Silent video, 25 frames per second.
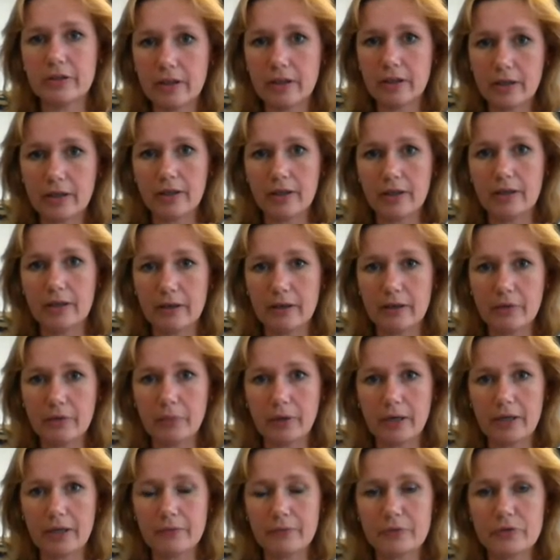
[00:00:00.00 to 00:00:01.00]

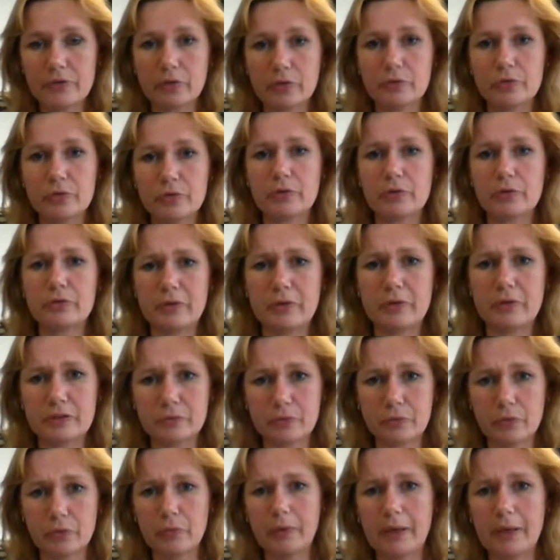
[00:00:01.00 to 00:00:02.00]
Why are we so
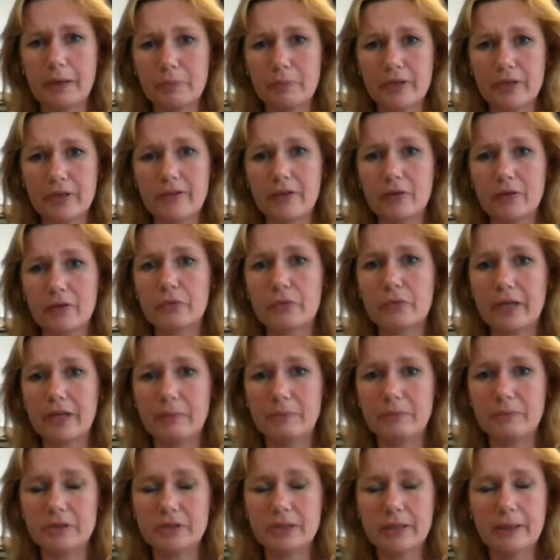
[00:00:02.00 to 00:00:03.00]
successful by printing
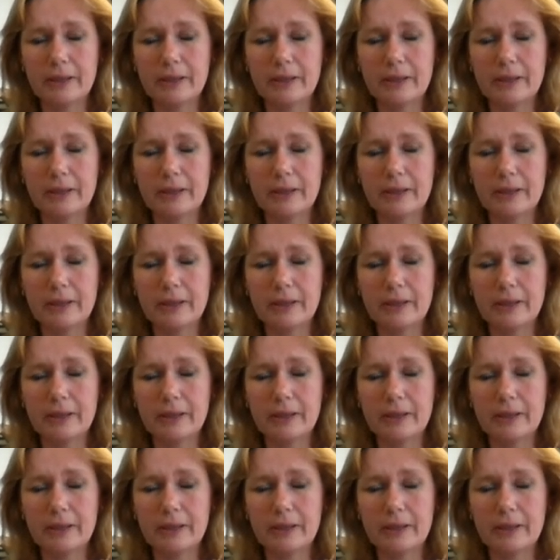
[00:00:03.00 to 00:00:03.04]
frames?